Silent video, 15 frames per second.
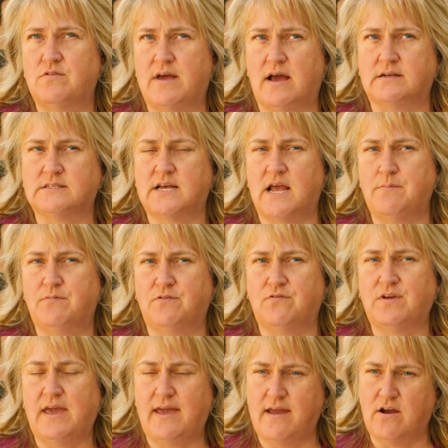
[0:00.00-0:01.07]
that type
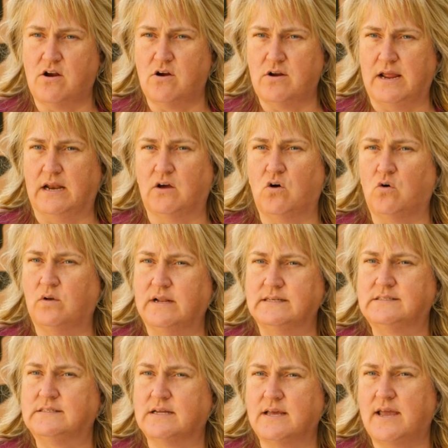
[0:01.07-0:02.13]
of care in a
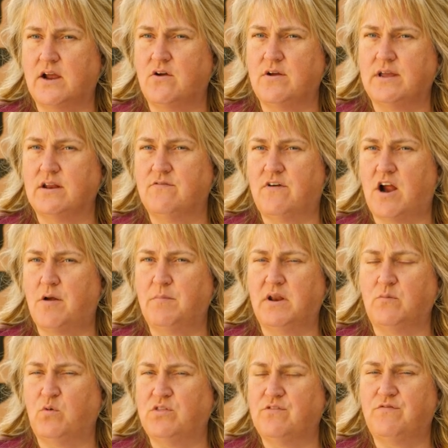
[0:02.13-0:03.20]
holistic, caring
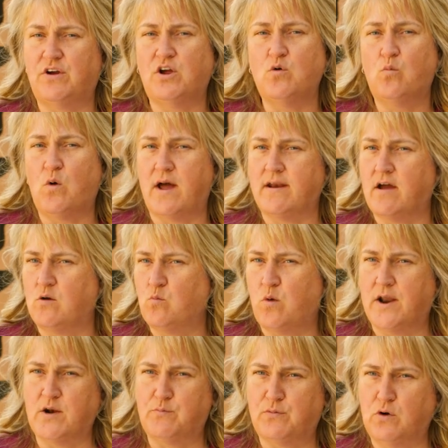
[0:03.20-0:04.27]
environment with a very
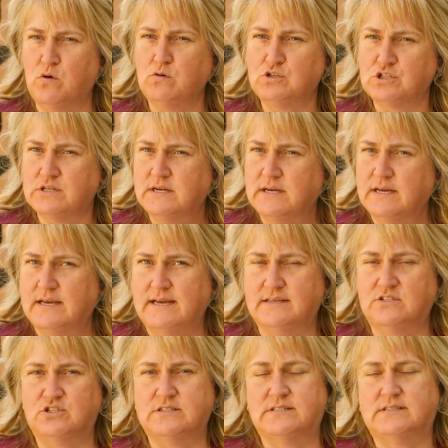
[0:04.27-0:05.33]
one-on-one approach
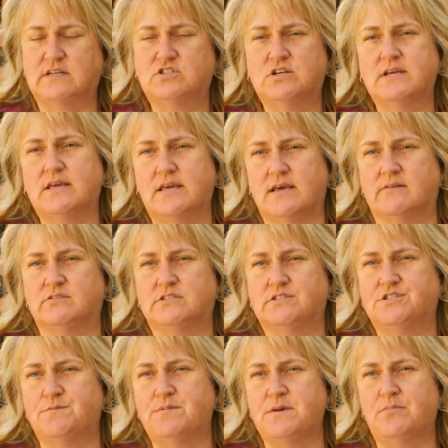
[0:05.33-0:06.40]
is just such a
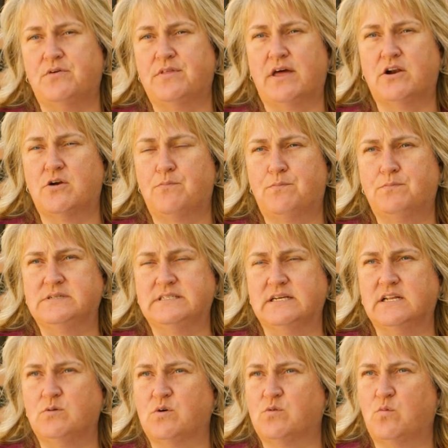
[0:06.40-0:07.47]
gift to people that are
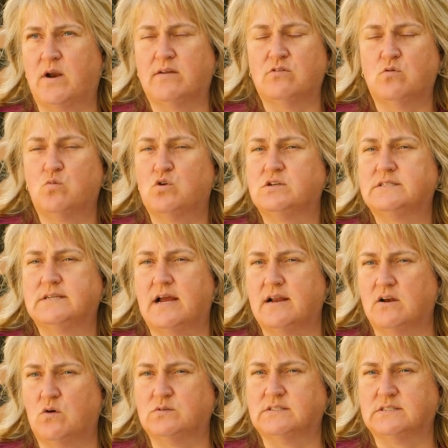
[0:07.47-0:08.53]
dealing with one of the worst
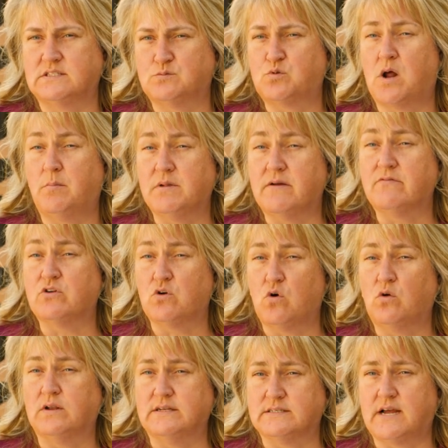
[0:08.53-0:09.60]
diagnoses probably of their
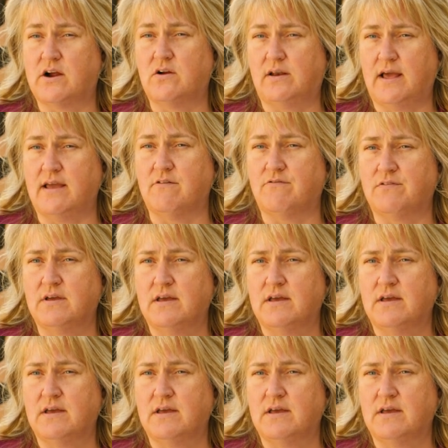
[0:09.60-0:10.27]
whole entire life.